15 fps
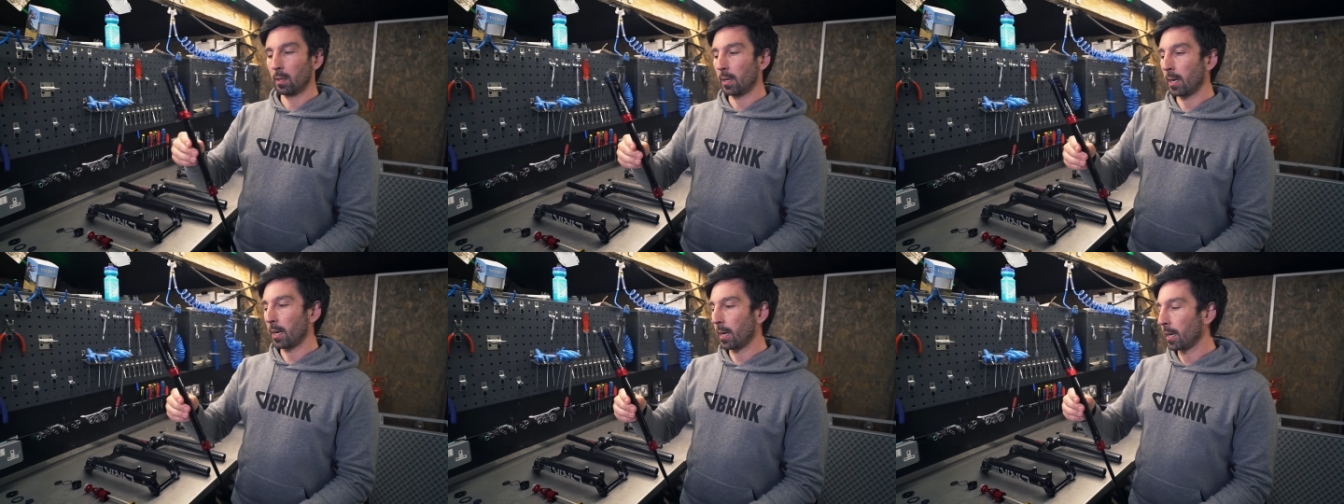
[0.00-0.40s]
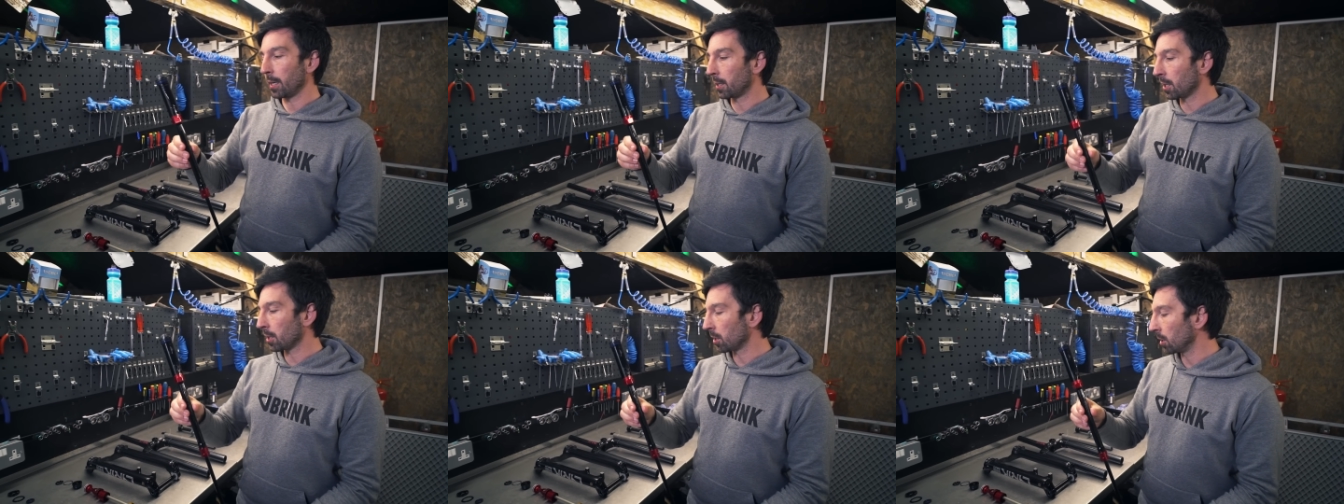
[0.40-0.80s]

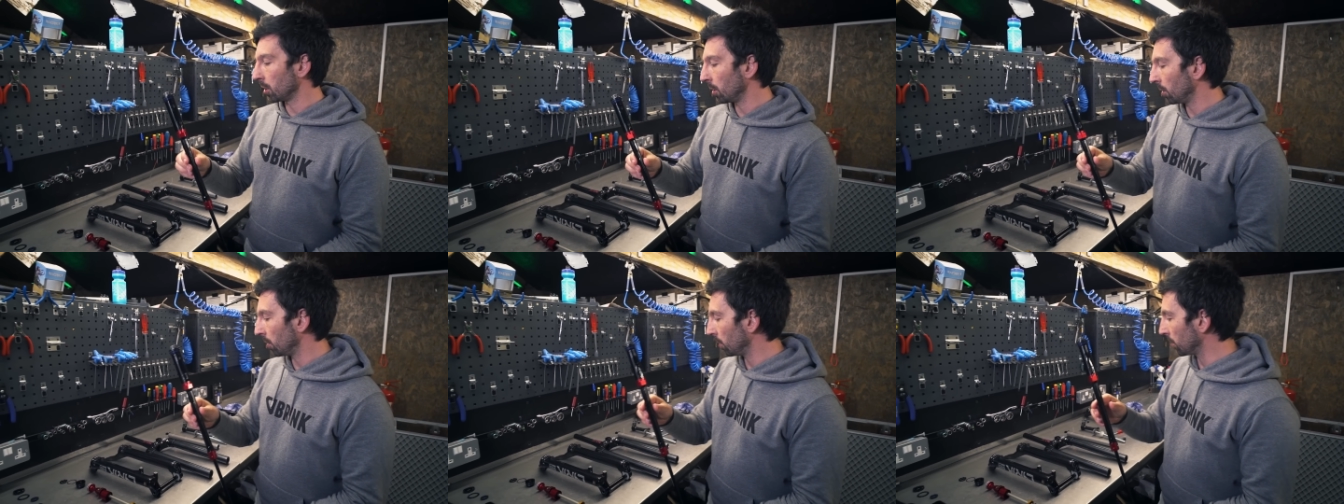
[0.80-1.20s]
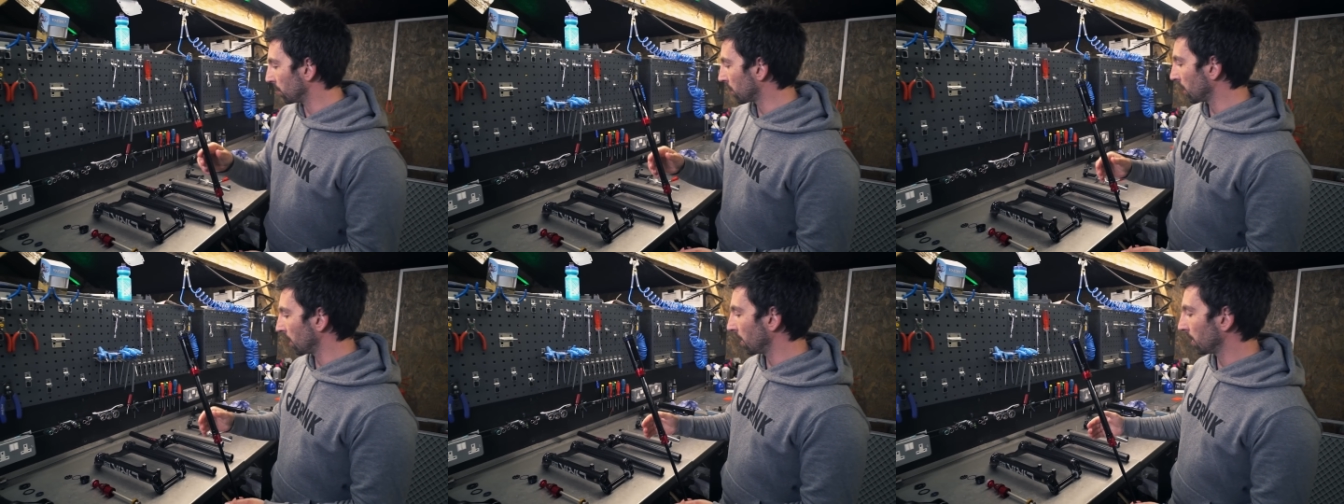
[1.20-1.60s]
It doesn't
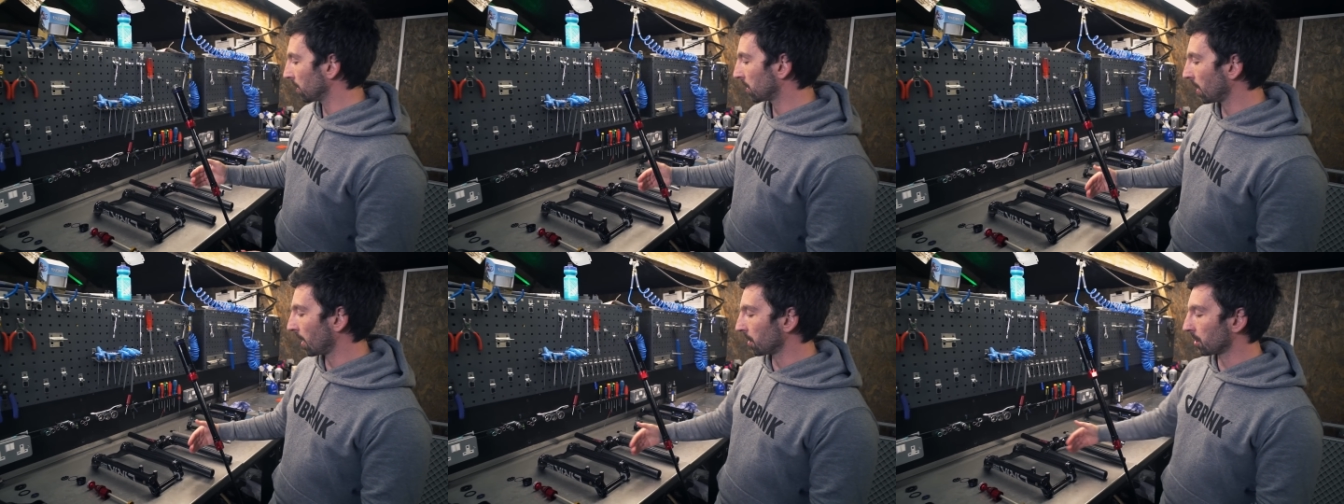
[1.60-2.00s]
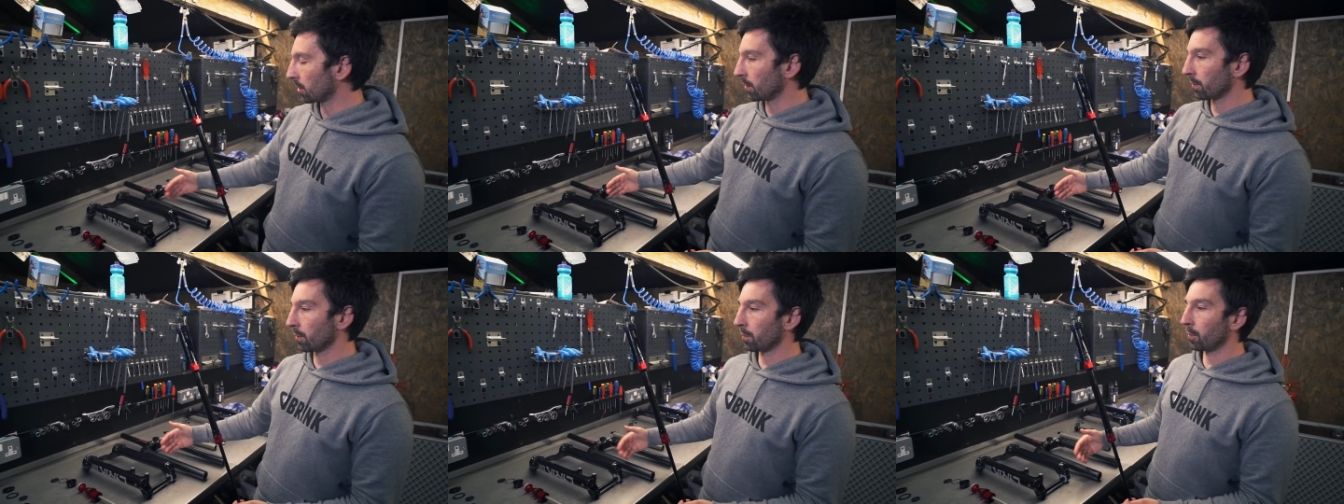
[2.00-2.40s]
use the
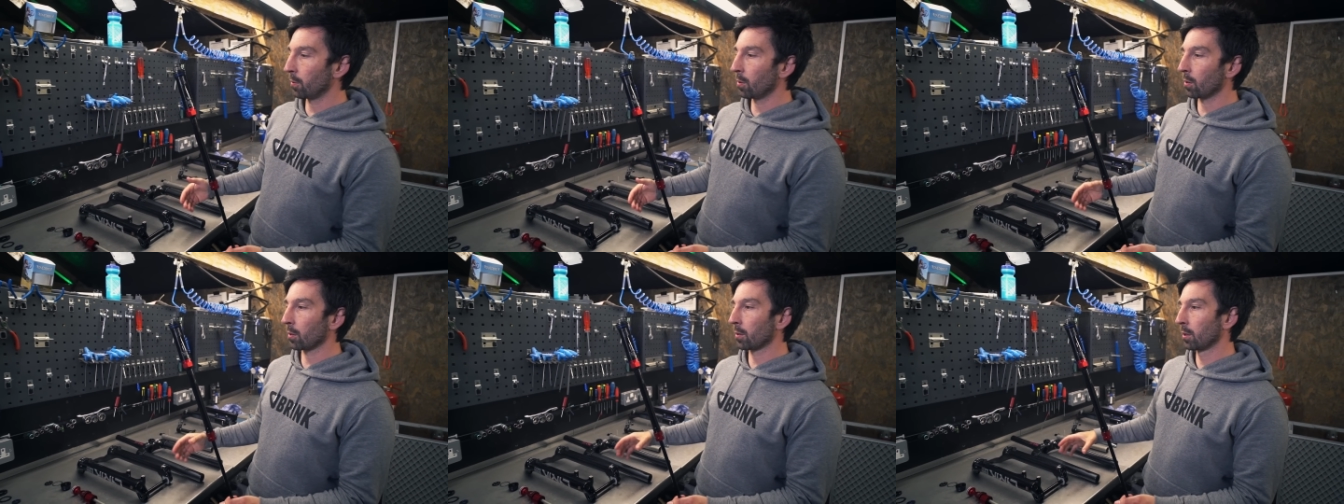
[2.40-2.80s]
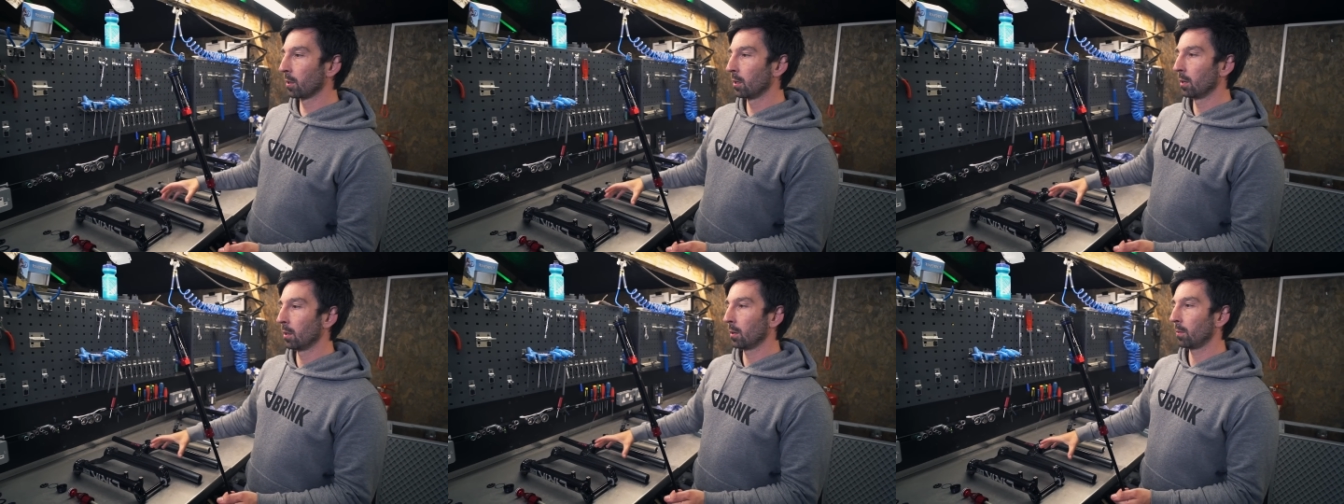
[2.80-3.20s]
stanchion of the fork
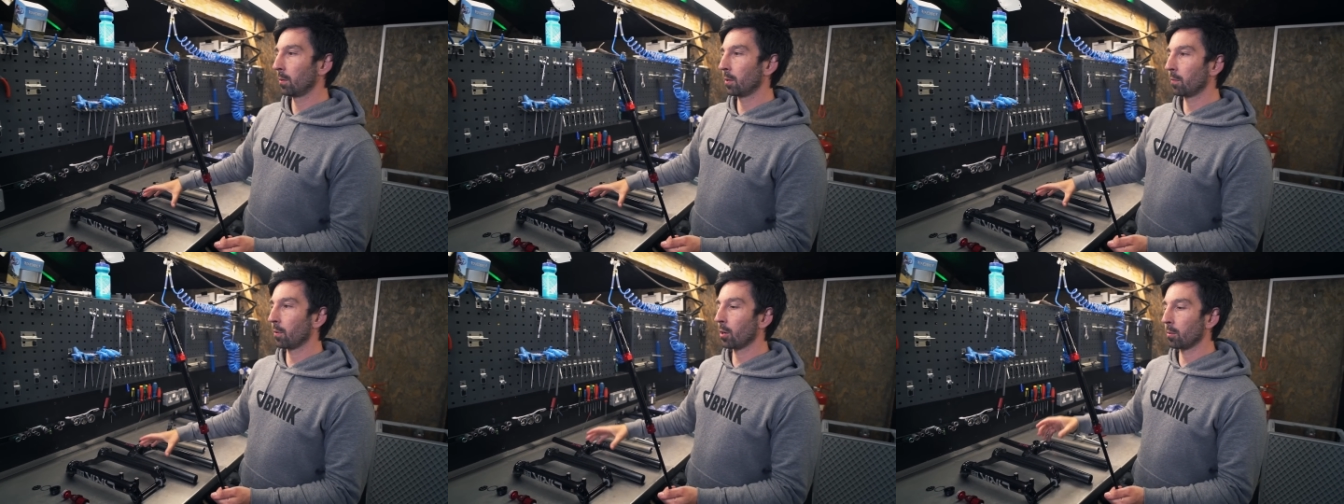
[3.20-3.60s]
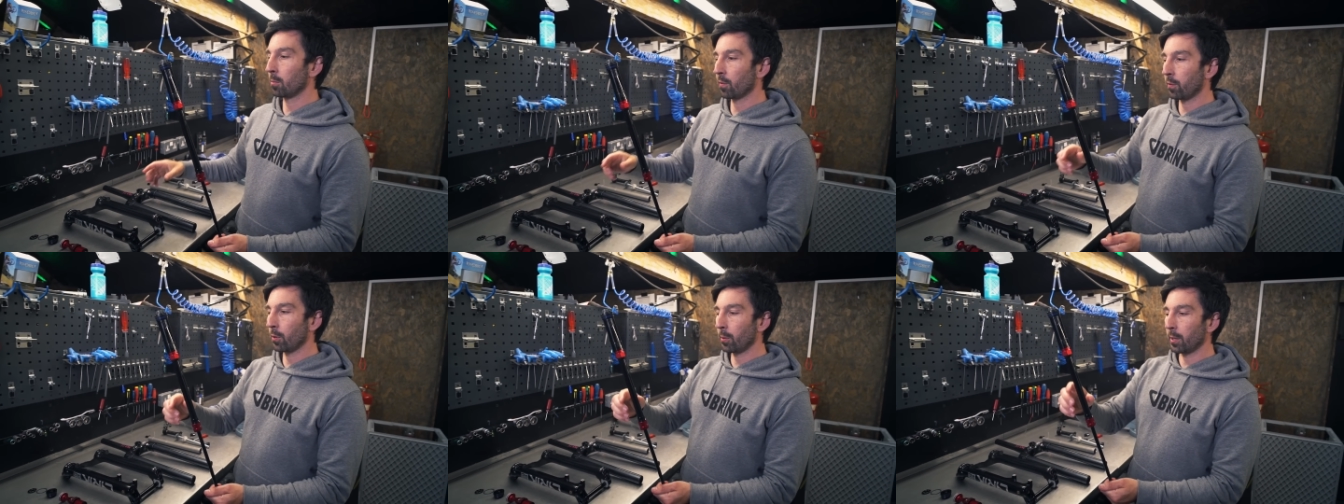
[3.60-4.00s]
with the volume
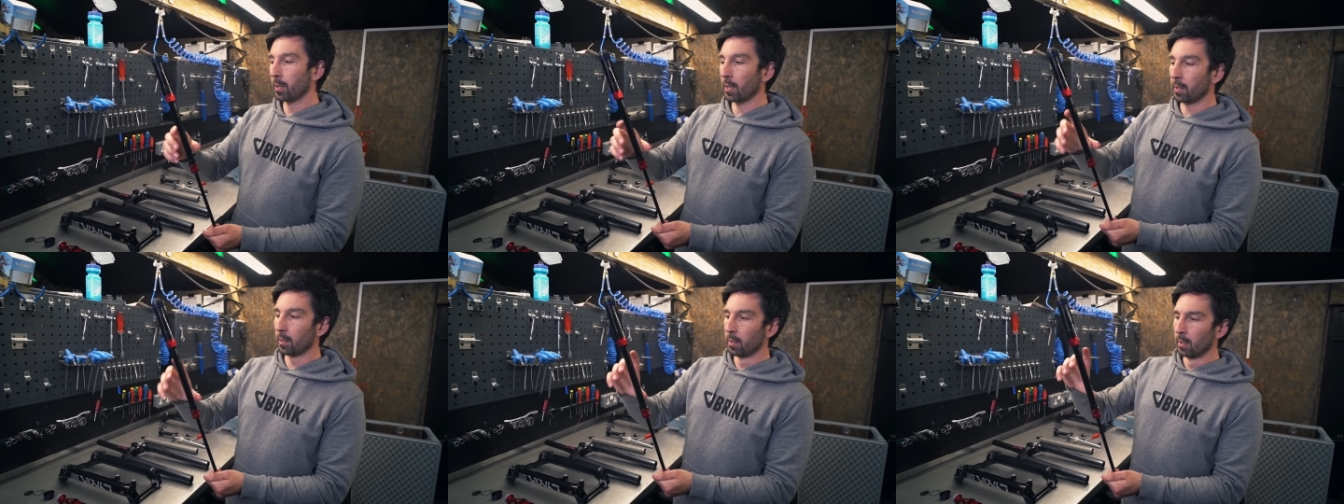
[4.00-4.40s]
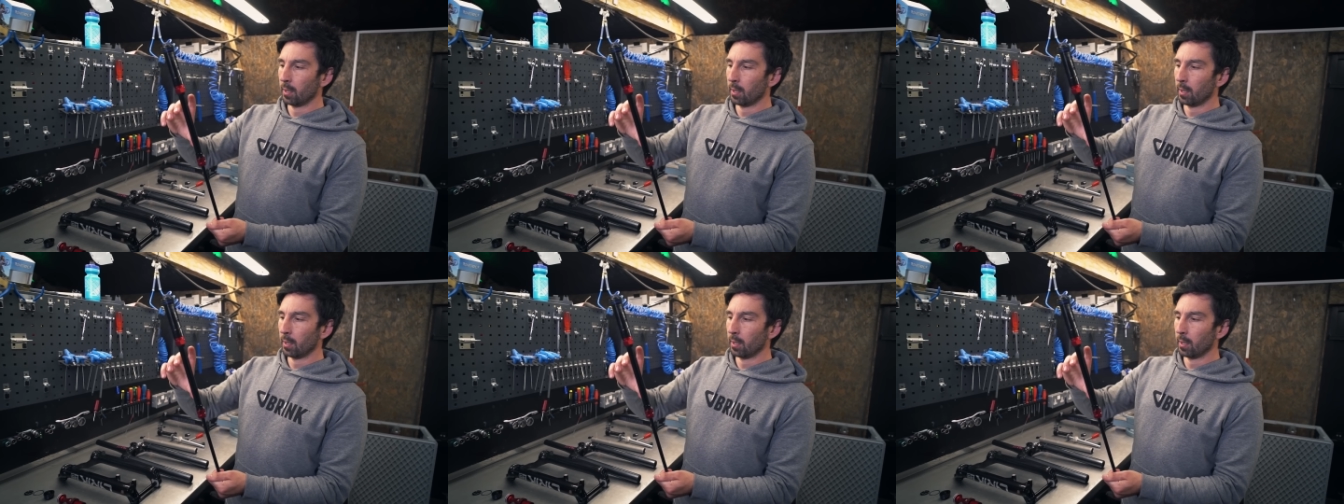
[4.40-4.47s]
of fluid in.